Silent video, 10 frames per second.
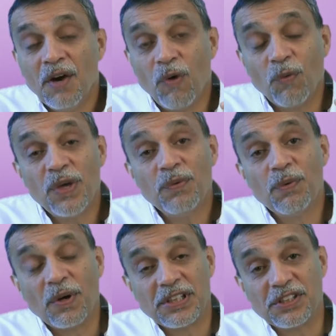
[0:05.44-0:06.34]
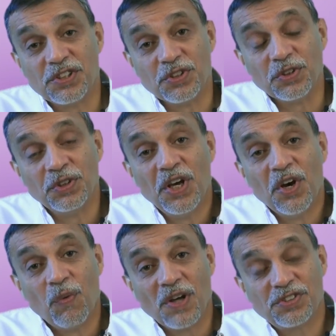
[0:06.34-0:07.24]
What we were wanting to do
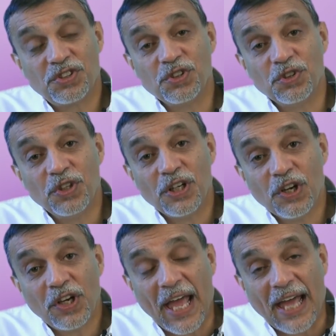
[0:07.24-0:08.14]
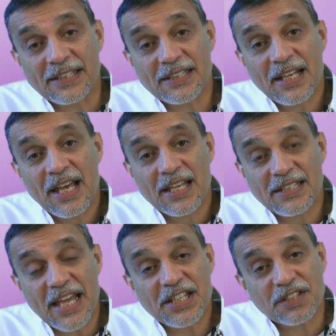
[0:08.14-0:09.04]
was to look at
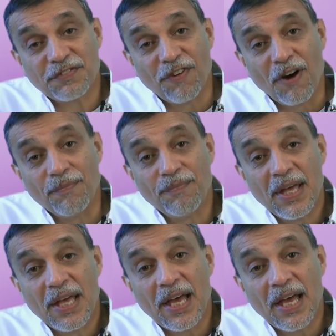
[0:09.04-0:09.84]
data from